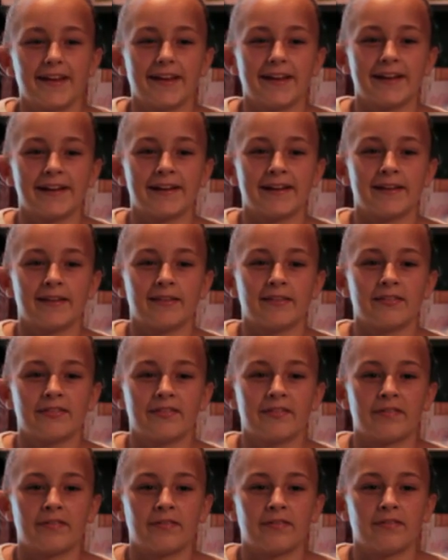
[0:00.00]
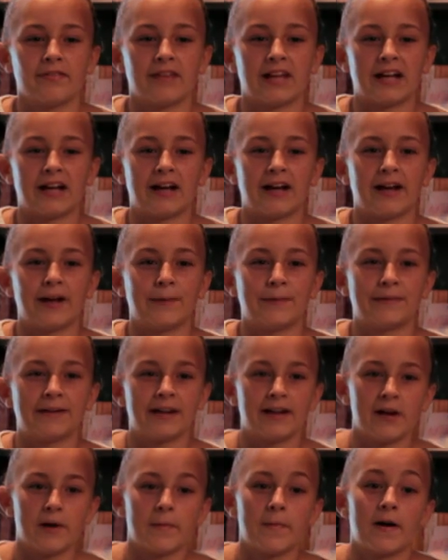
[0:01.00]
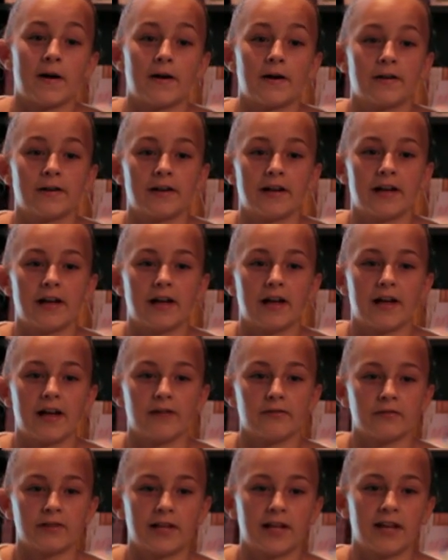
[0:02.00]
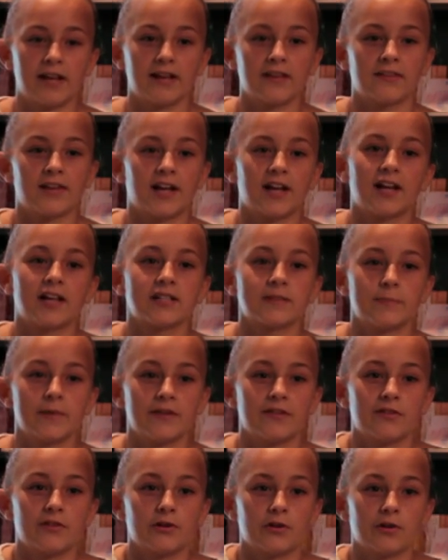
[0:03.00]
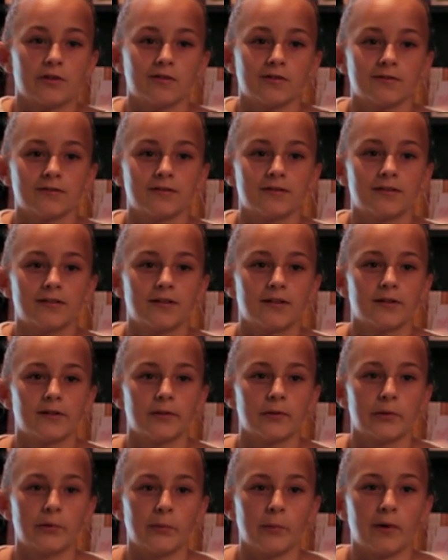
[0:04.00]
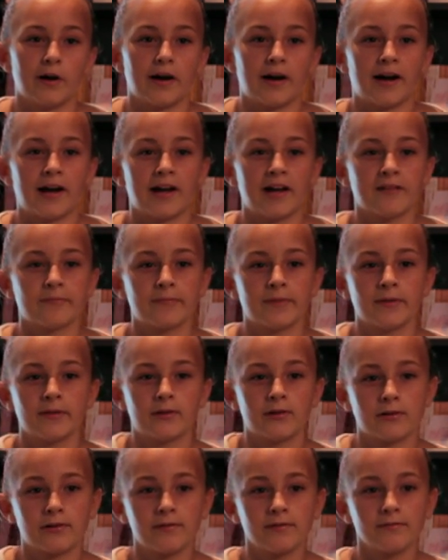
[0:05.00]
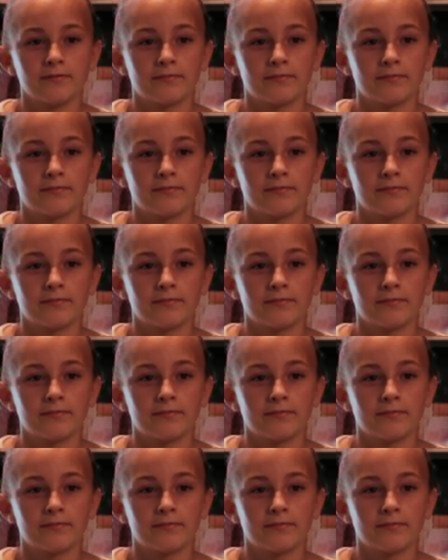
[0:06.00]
and that I want to help out every kid that has been through what I have been through.